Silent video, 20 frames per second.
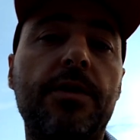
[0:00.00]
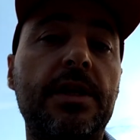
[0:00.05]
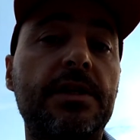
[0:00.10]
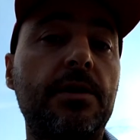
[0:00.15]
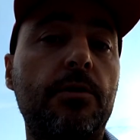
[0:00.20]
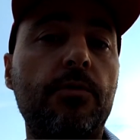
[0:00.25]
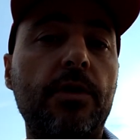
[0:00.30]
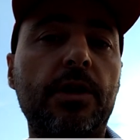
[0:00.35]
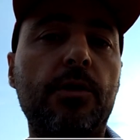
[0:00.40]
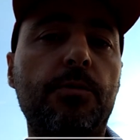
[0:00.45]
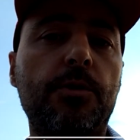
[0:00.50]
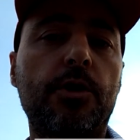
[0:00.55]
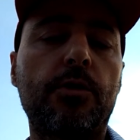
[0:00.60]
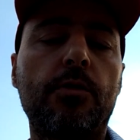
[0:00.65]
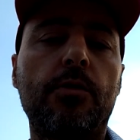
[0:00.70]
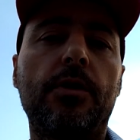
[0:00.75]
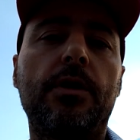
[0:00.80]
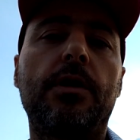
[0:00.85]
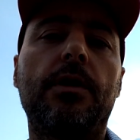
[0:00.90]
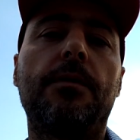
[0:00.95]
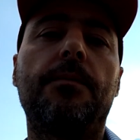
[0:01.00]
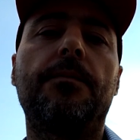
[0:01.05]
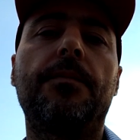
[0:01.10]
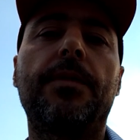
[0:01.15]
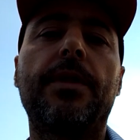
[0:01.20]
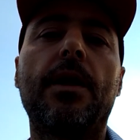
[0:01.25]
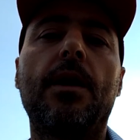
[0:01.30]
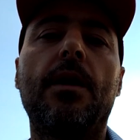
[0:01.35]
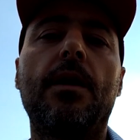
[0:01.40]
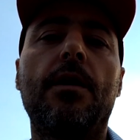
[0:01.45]
that's a great opportunity
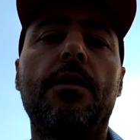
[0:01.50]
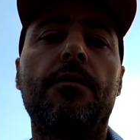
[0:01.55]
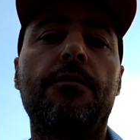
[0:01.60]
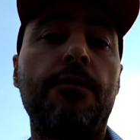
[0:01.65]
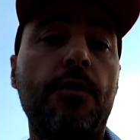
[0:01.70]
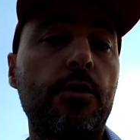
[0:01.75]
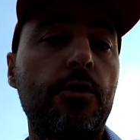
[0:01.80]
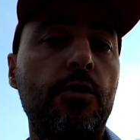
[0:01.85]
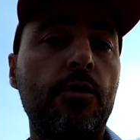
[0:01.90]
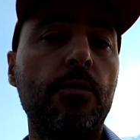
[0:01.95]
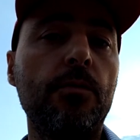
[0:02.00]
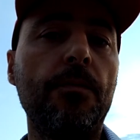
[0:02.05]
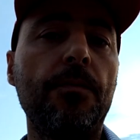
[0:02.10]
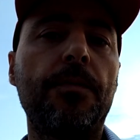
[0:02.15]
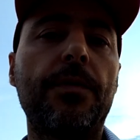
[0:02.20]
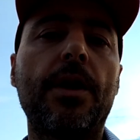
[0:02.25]
for you.